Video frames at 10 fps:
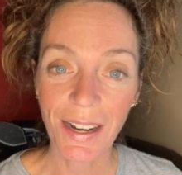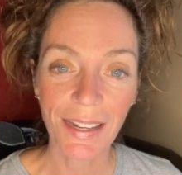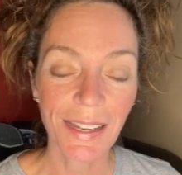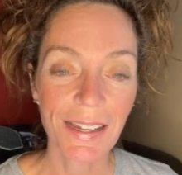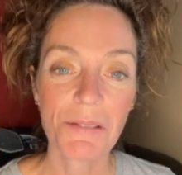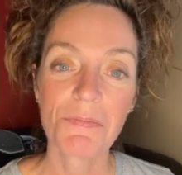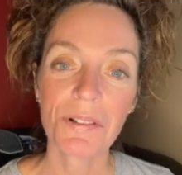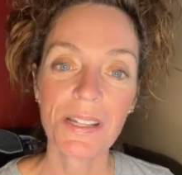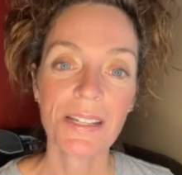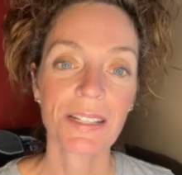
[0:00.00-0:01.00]
Again,
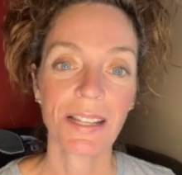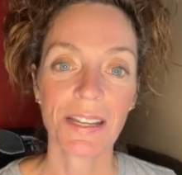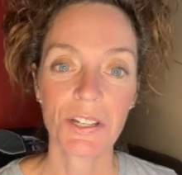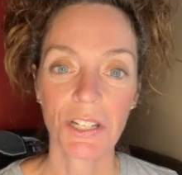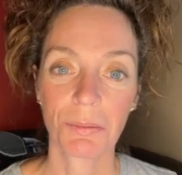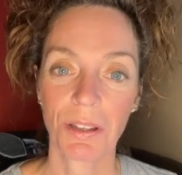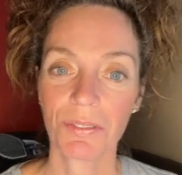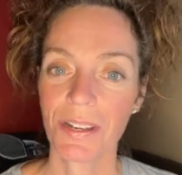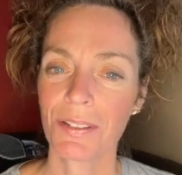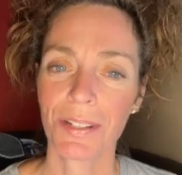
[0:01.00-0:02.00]
please like and share my
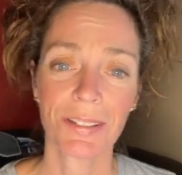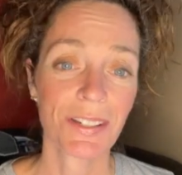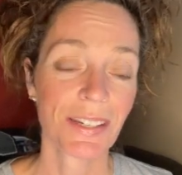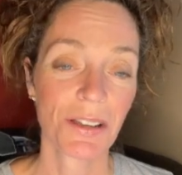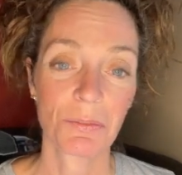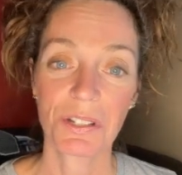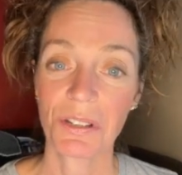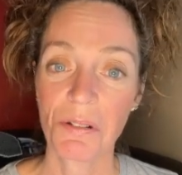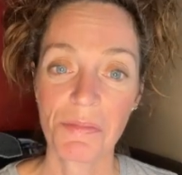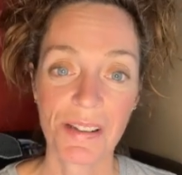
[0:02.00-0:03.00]
videos. It just helps
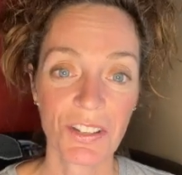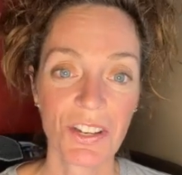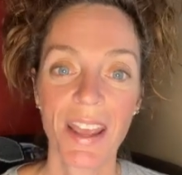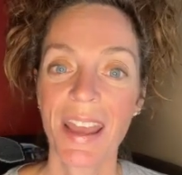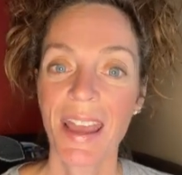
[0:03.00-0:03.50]
so much.